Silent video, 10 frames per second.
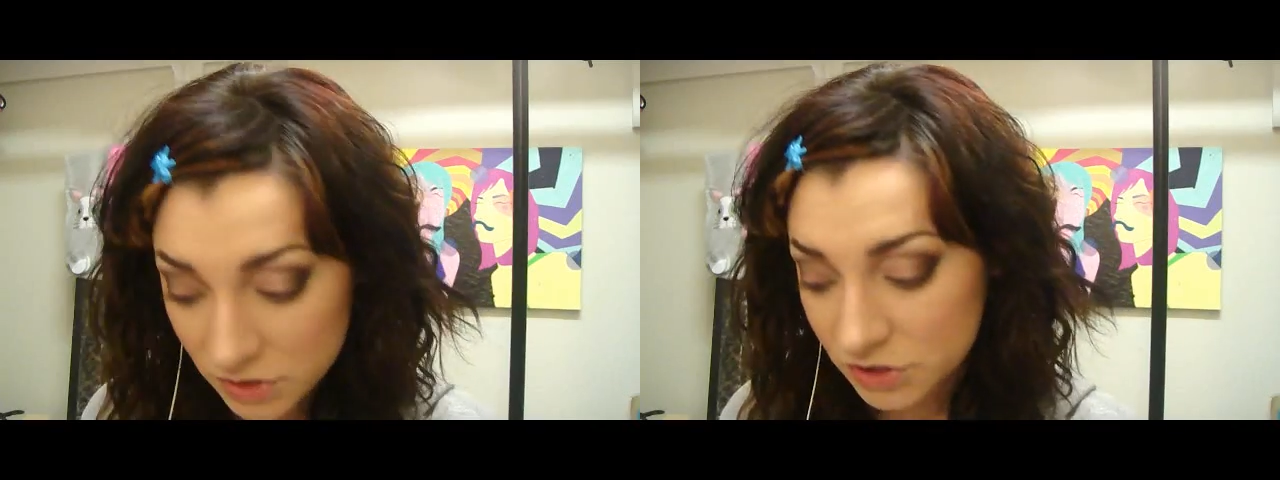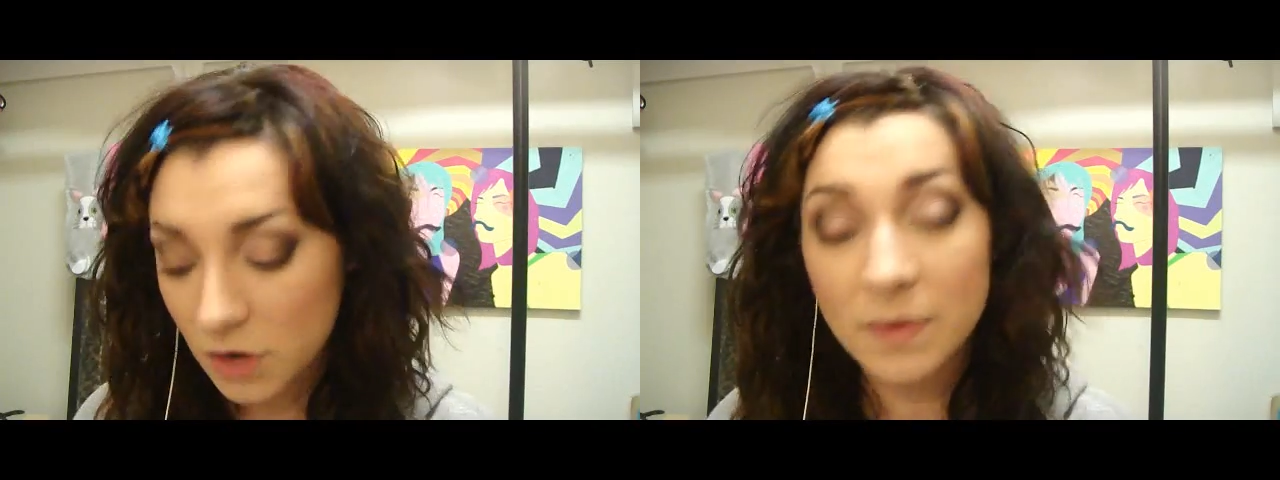
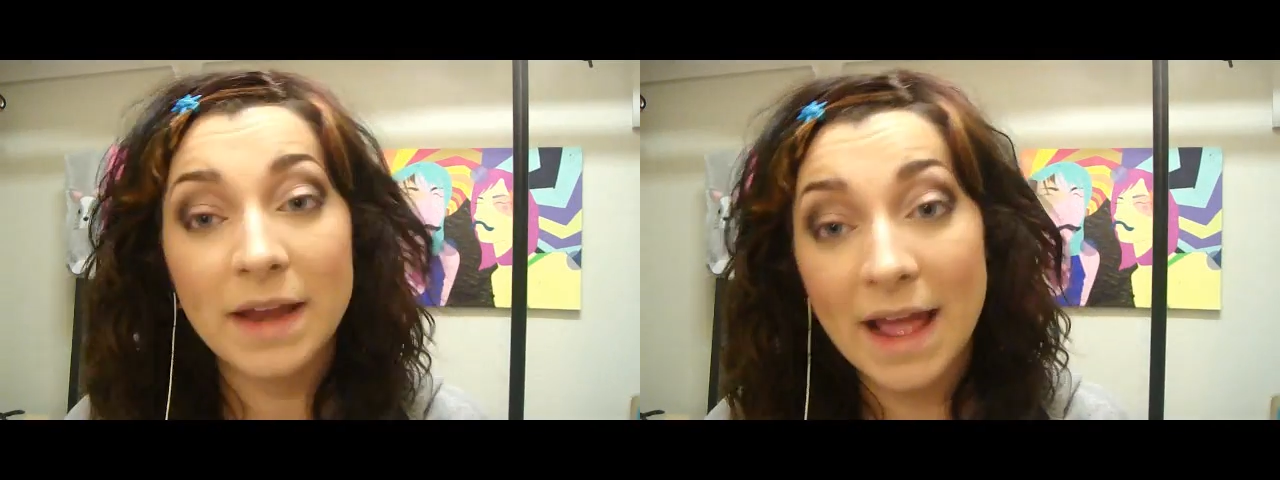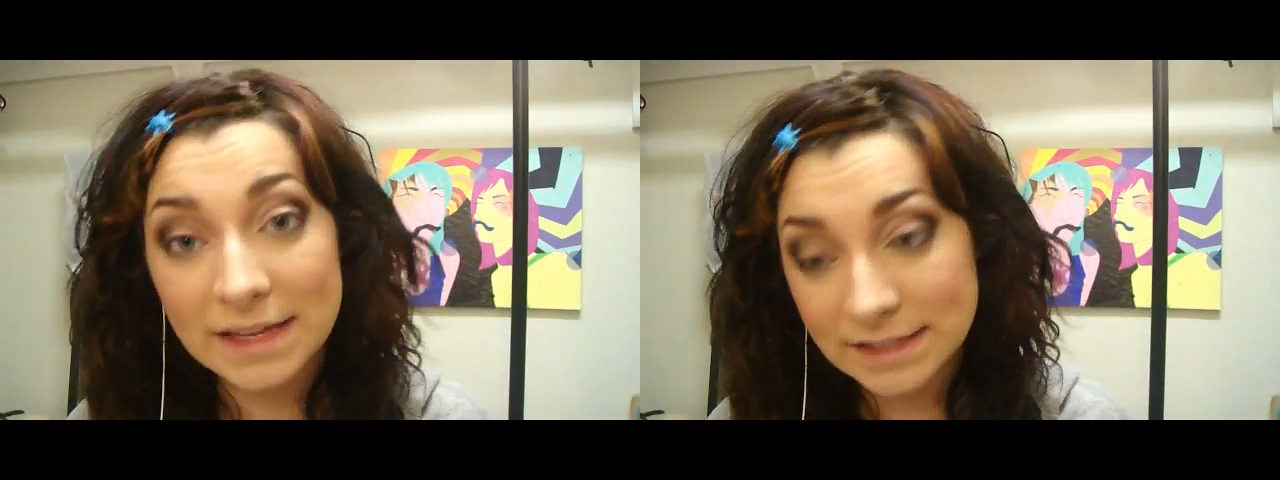So
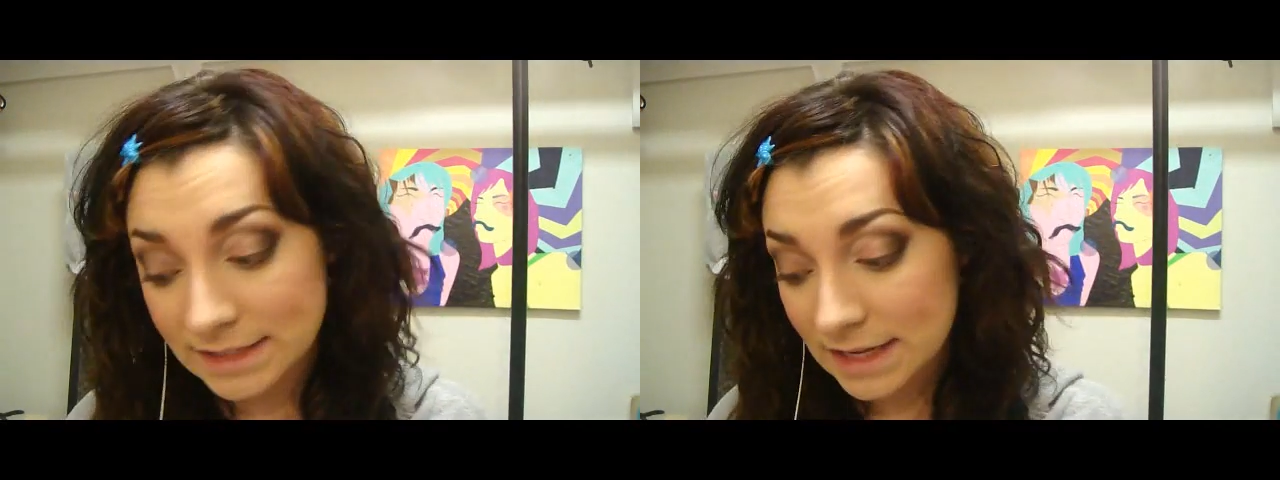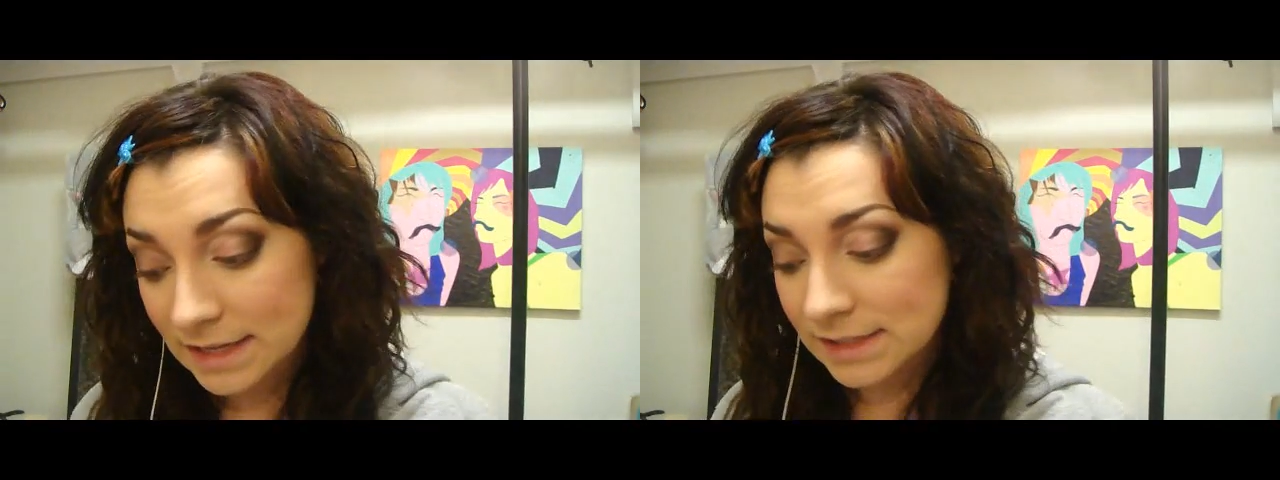
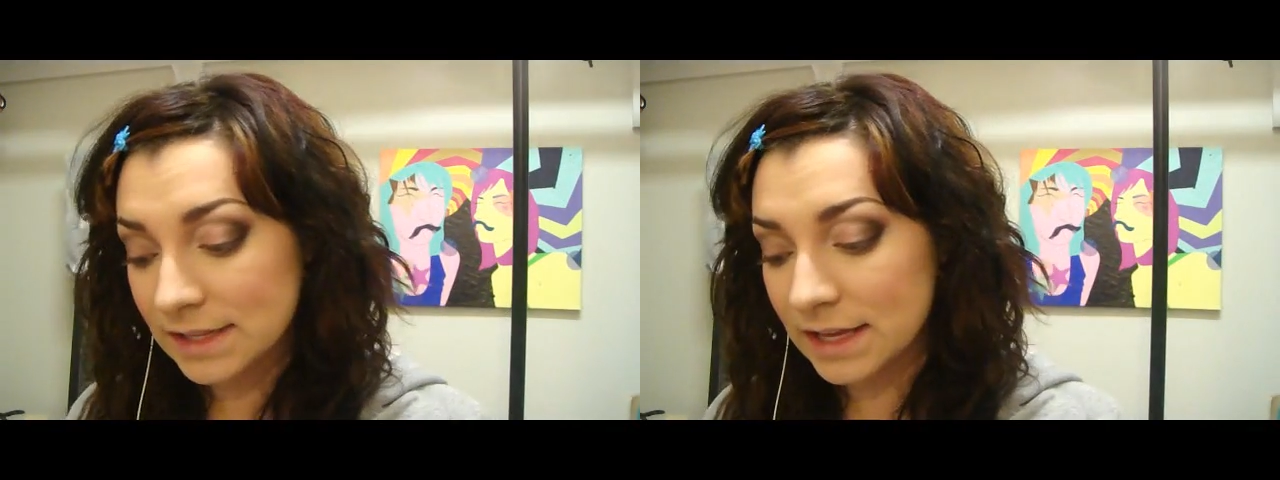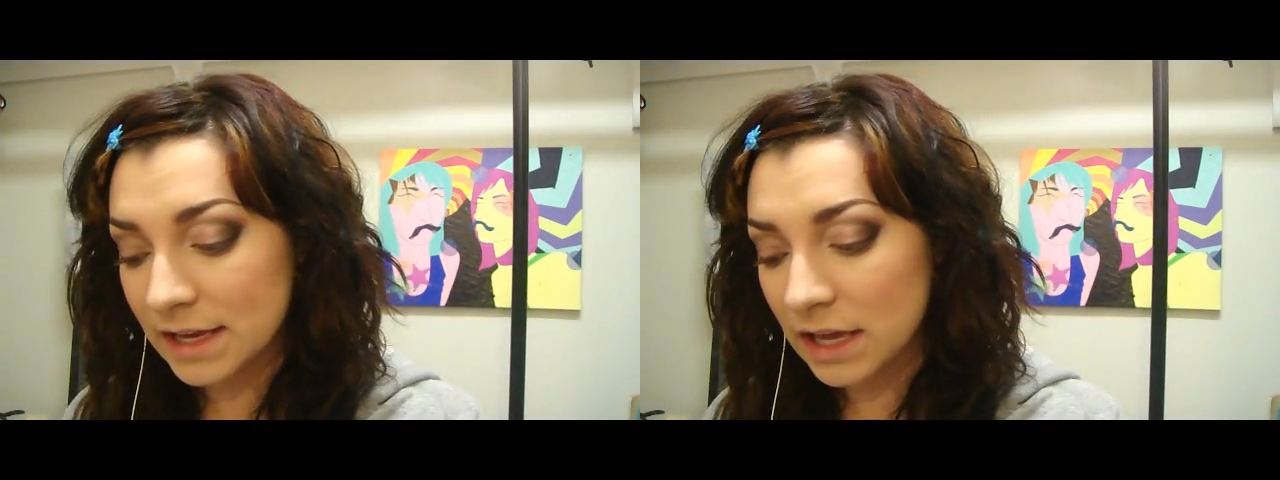next
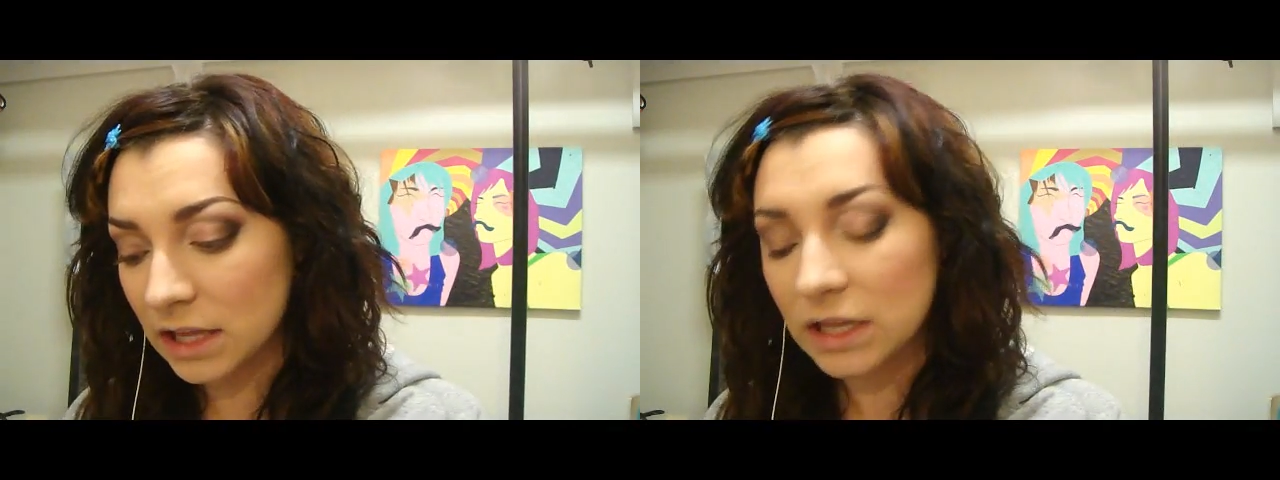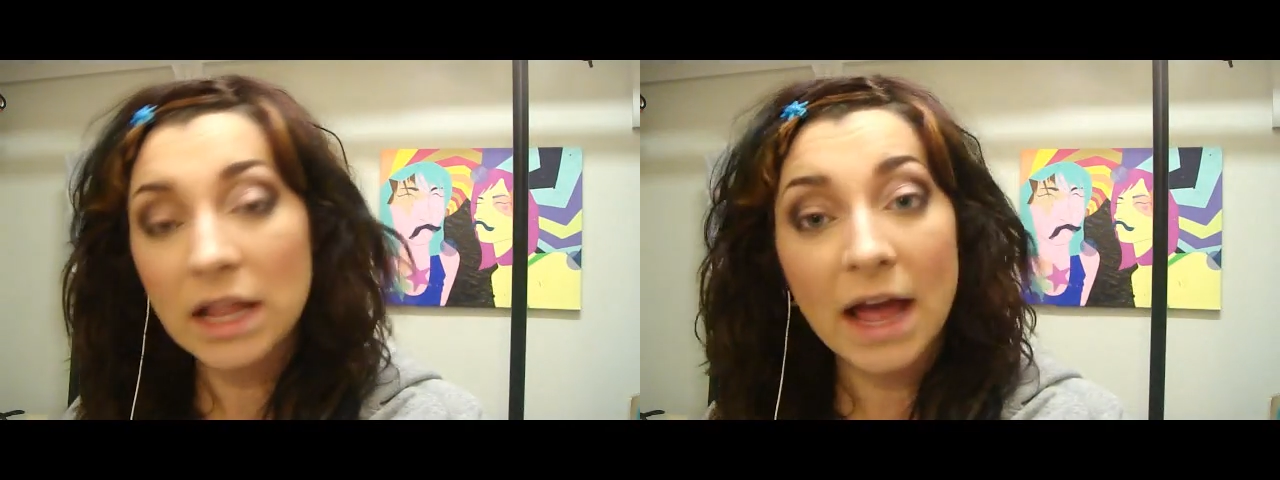is the
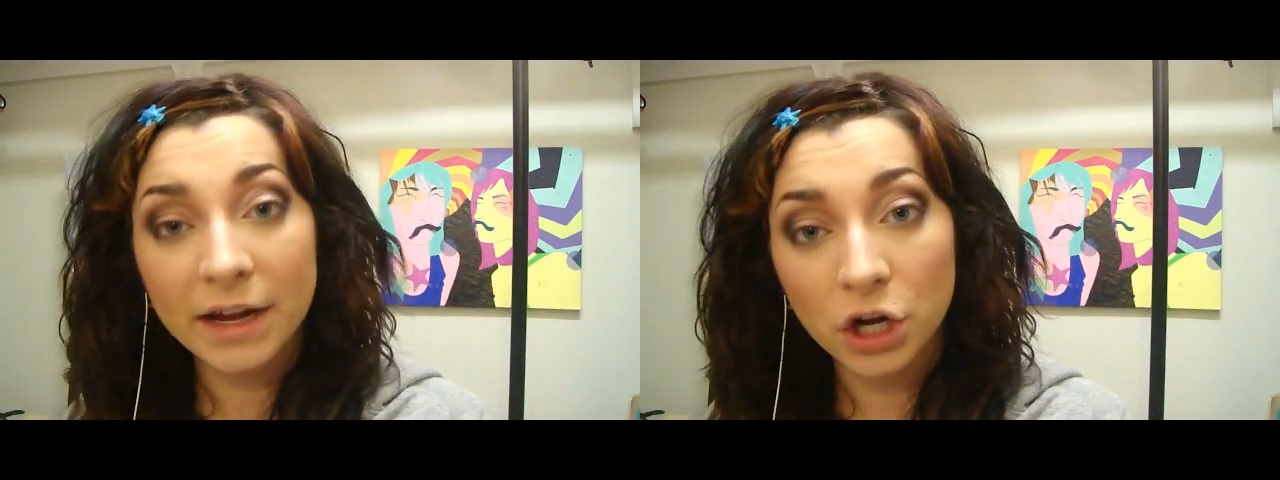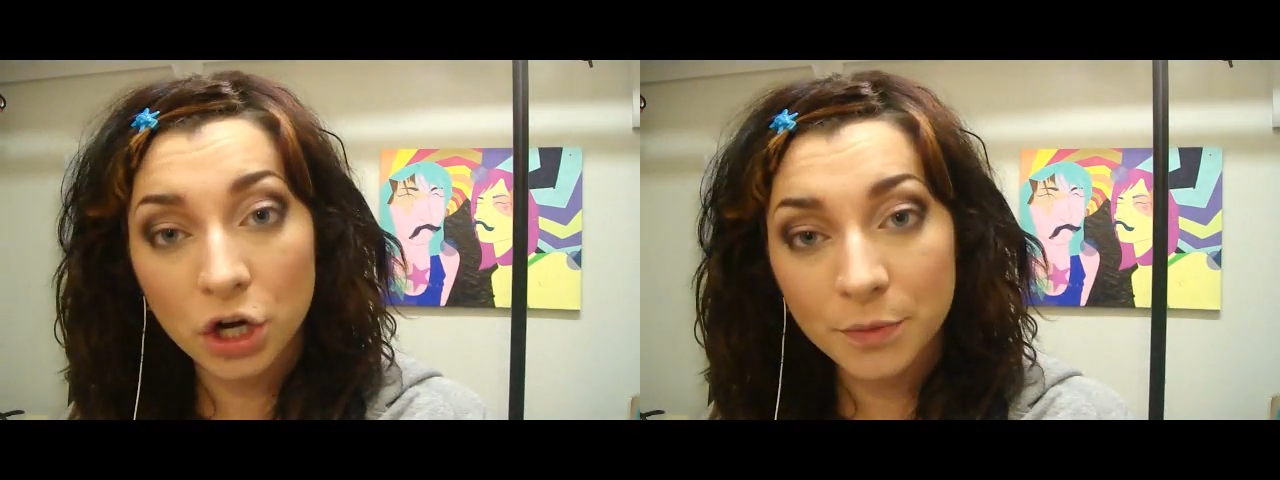
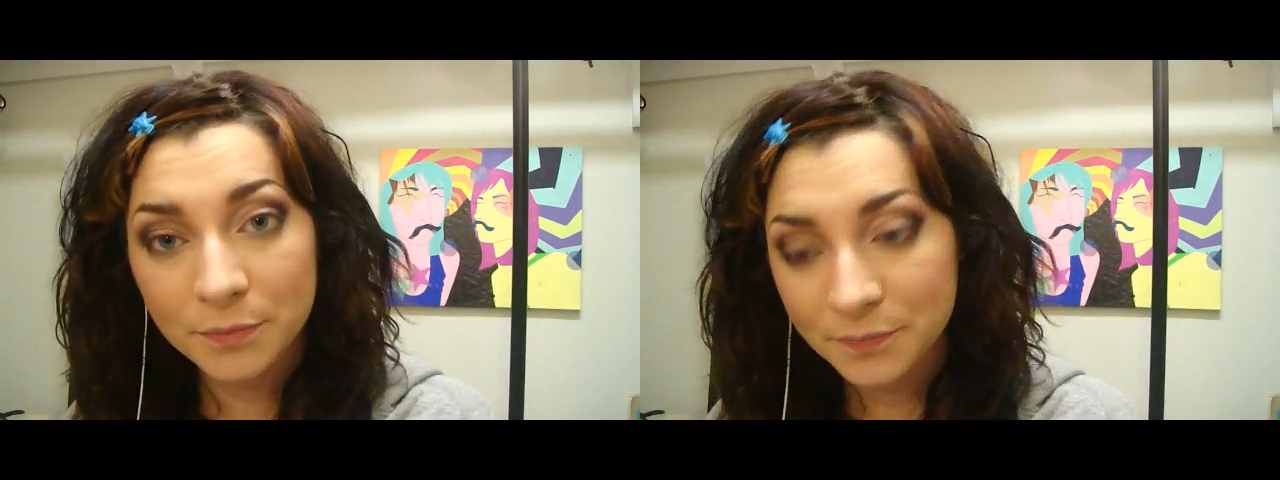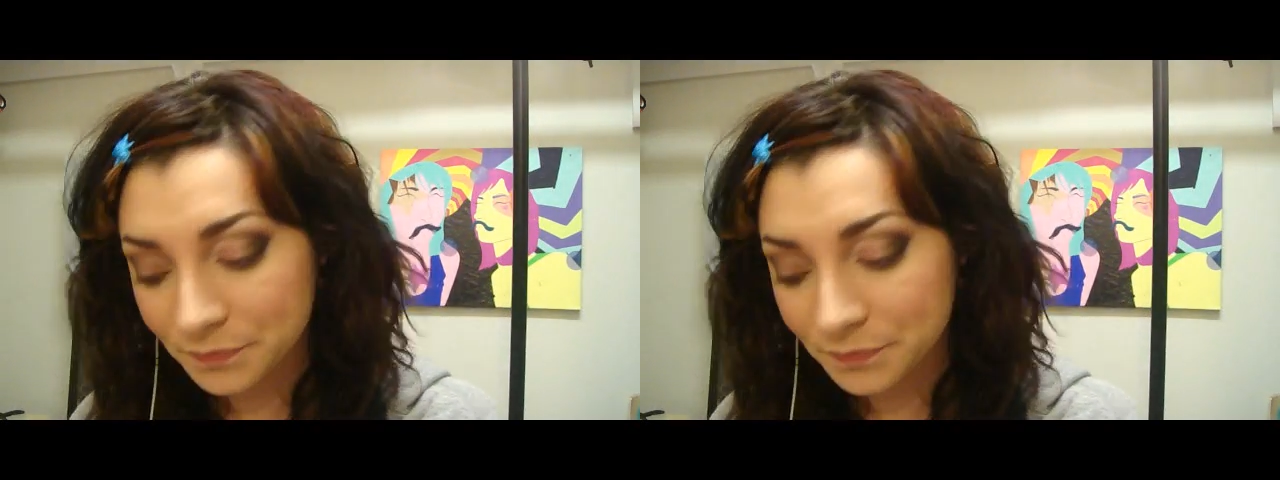liner.